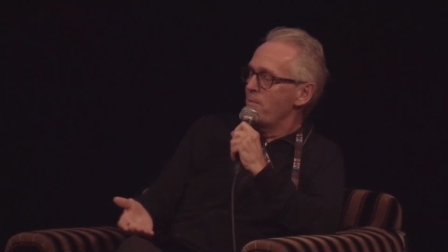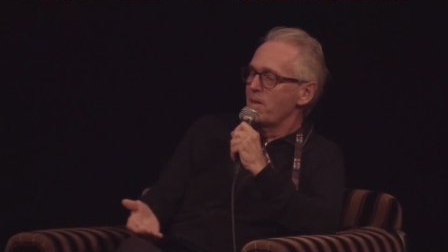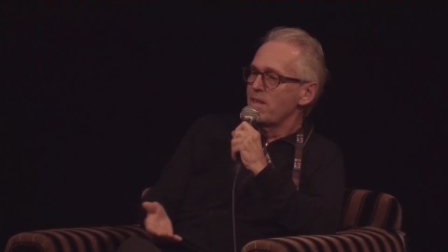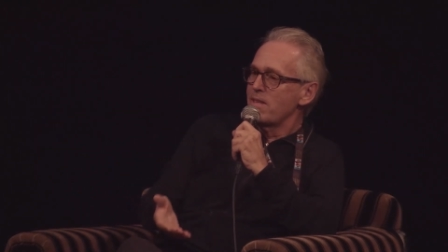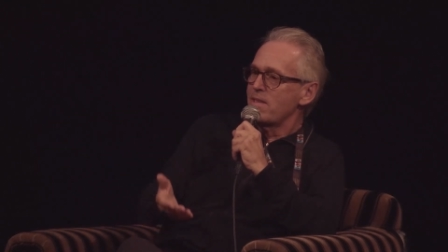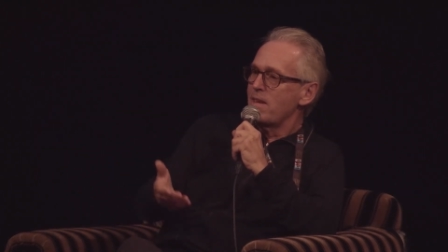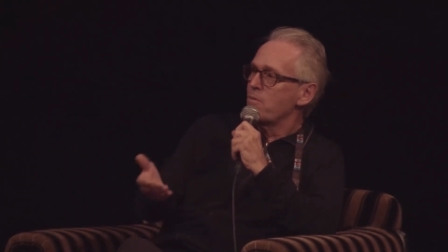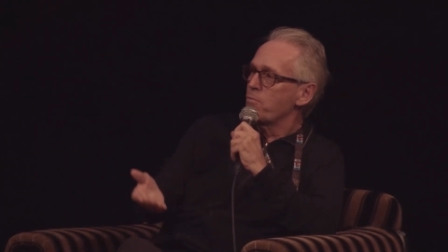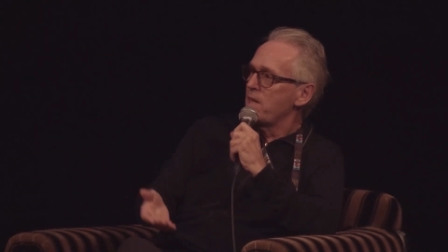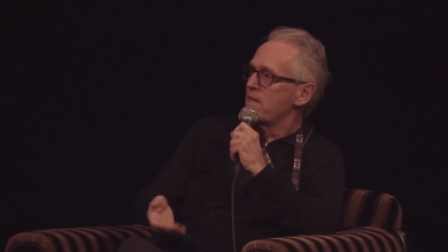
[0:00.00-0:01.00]
I mean, this is
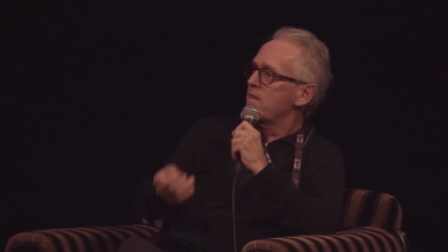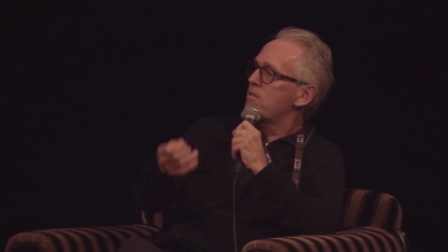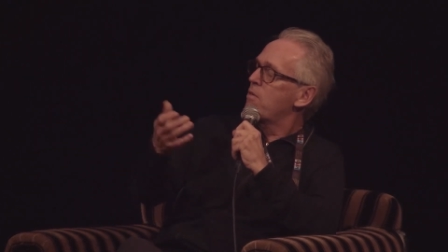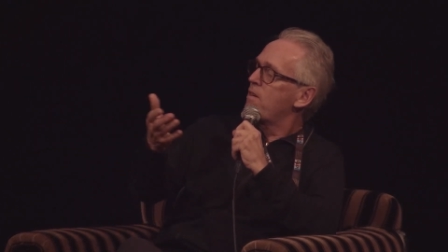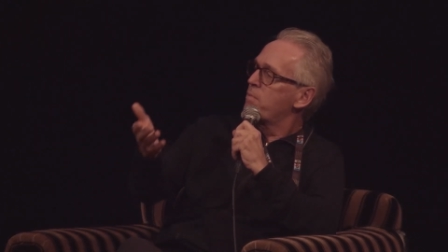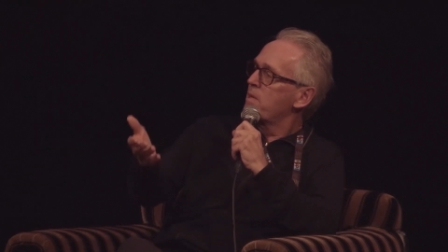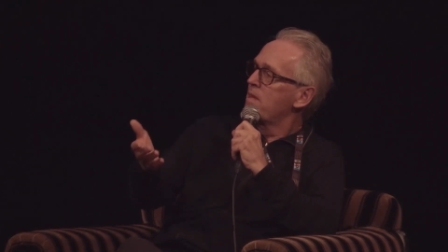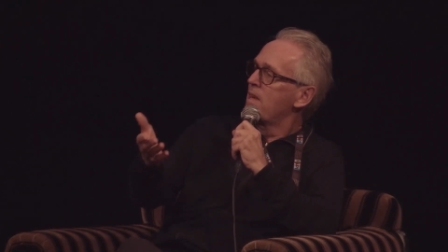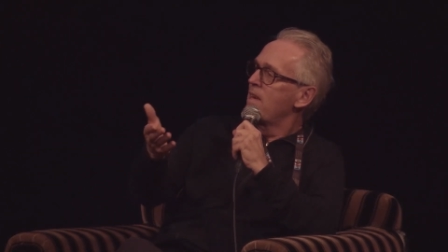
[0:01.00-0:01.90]
how it went. And so I've been